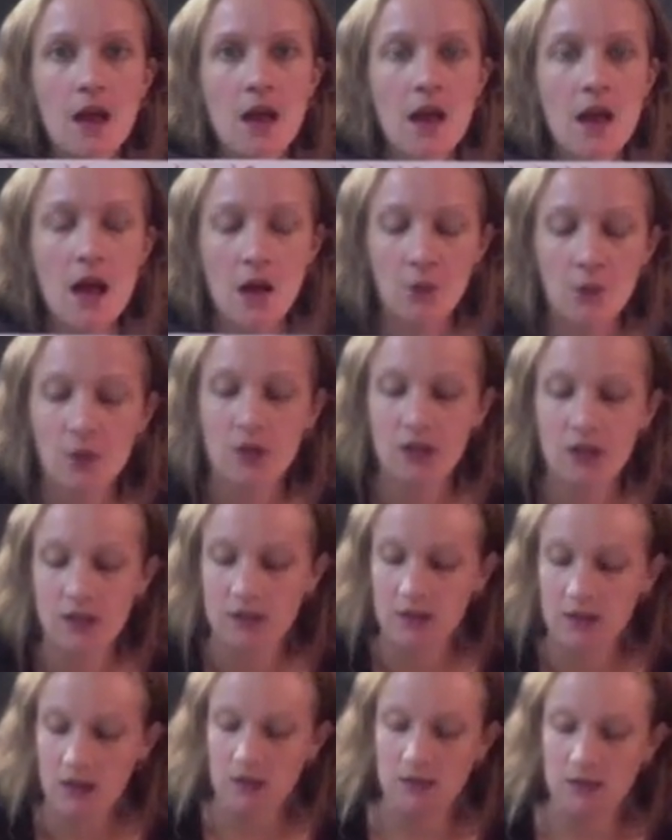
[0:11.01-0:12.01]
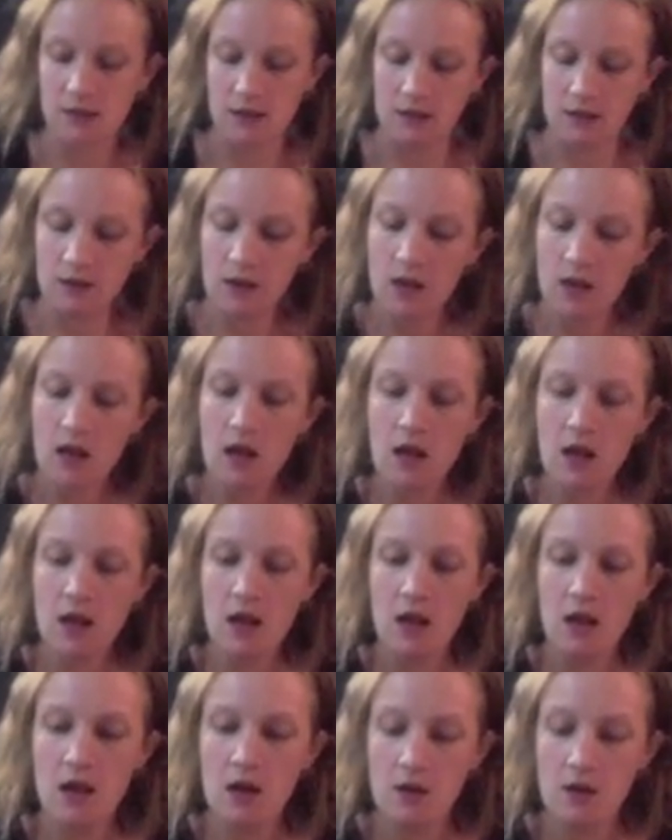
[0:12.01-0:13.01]
And we're discussing
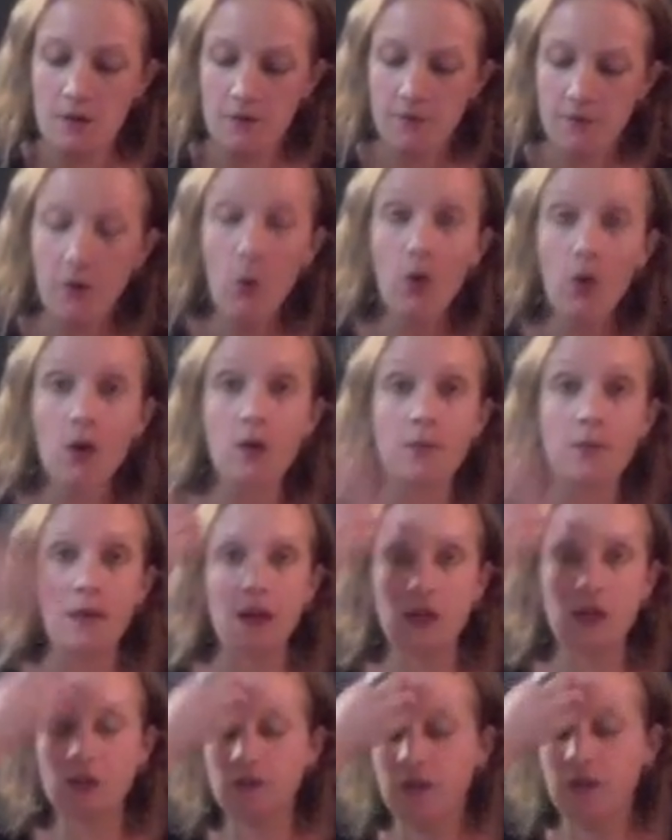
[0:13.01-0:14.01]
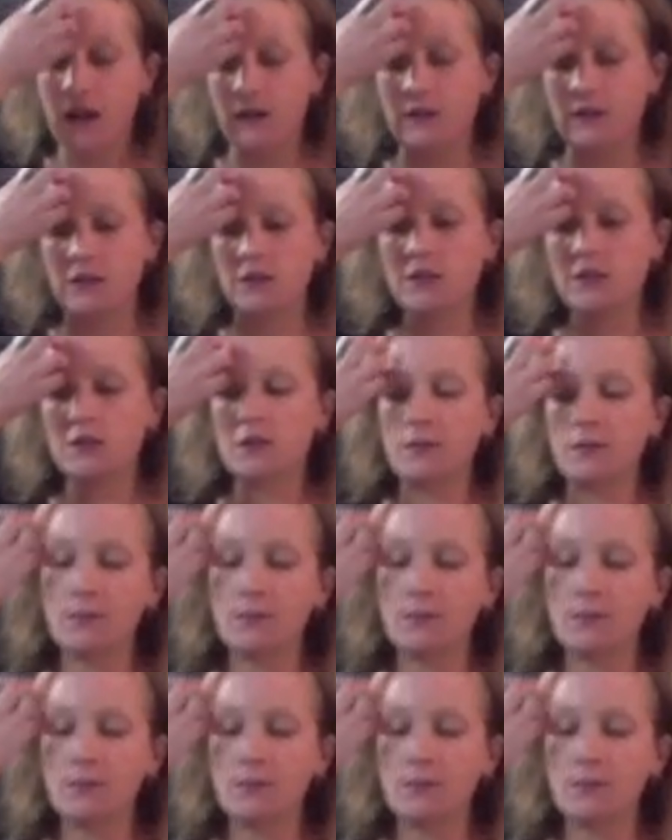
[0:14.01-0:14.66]
4 major factors,